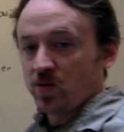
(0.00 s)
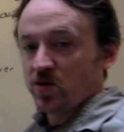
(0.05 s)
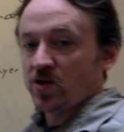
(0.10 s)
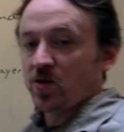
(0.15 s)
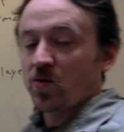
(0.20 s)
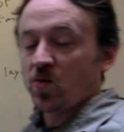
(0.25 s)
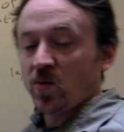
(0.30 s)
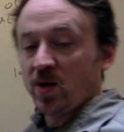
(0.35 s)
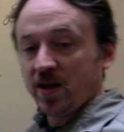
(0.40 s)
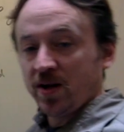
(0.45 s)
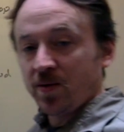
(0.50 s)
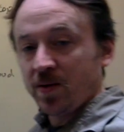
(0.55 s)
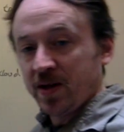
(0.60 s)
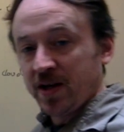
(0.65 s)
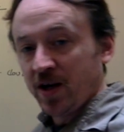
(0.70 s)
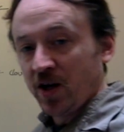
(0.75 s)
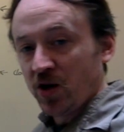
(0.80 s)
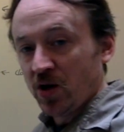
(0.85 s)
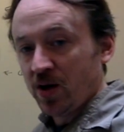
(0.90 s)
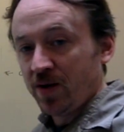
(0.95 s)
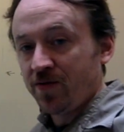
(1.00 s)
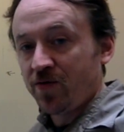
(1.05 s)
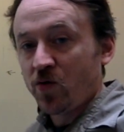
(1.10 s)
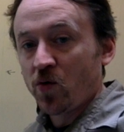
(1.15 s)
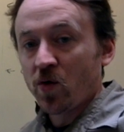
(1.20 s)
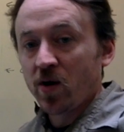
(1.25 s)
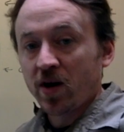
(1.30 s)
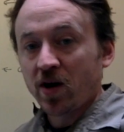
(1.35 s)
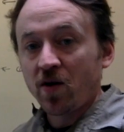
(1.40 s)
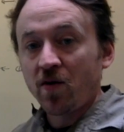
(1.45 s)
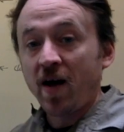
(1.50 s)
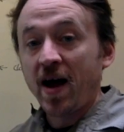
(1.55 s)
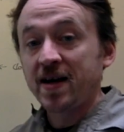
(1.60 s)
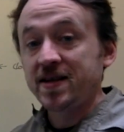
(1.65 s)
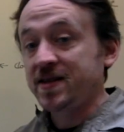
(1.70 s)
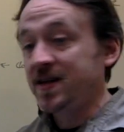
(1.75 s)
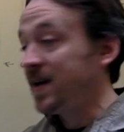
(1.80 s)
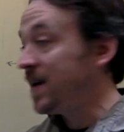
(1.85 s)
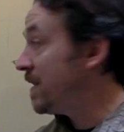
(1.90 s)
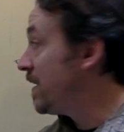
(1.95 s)
which are really, really good for
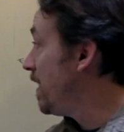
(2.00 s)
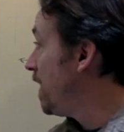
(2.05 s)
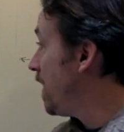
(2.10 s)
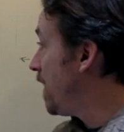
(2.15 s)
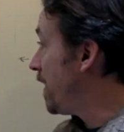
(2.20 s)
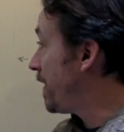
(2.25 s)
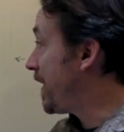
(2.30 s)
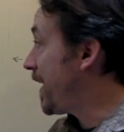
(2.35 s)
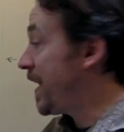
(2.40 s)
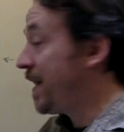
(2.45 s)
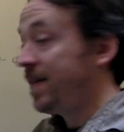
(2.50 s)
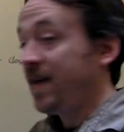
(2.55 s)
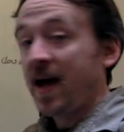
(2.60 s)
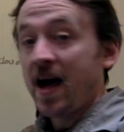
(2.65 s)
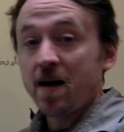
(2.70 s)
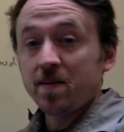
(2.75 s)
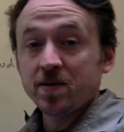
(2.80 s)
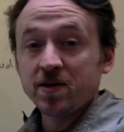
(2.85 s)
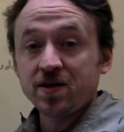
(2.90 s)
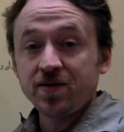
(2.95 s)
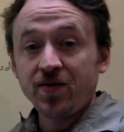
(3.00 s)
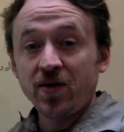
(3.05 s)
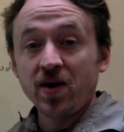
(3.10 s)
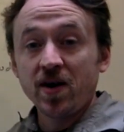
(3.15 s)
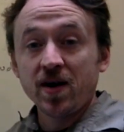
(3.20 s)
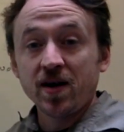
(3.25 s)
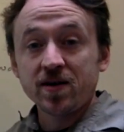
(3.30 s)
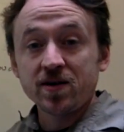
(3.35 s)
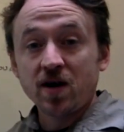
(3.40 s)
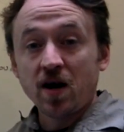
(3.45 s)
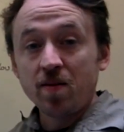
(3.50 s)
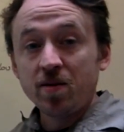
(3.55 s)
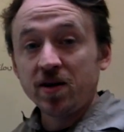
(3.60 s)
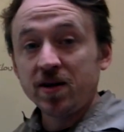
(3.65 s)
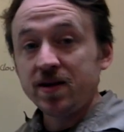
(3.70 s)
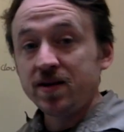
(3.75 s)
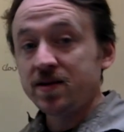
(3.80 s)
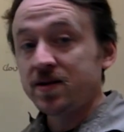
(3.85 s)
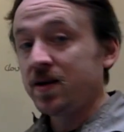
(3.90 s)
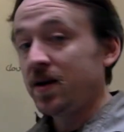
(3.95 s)
correcting a lot of the atmospheric
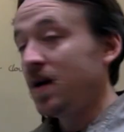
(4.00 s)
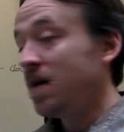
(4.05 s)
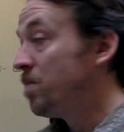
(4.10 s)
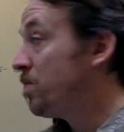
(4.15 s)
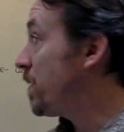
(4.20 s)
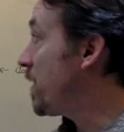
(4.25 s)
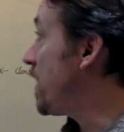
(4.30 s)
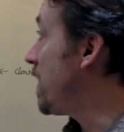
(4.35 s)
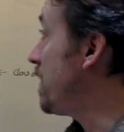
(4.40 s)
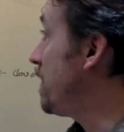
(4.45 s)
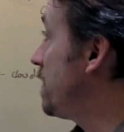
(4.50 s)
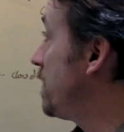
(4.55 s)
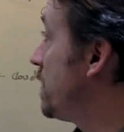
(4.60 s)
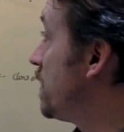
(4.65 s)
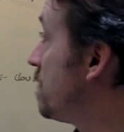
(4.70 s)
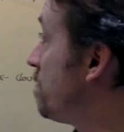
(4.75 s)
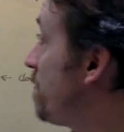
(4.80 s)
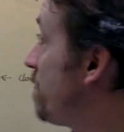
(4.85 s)
turbulence. But your